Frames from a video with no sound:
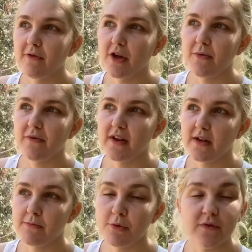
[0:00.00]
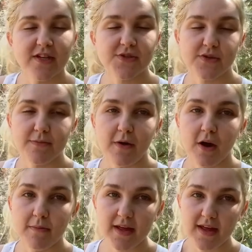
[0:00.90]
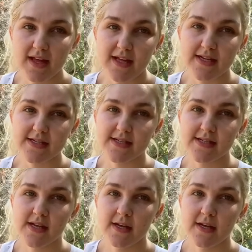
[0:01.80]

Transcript: you move into an apartment is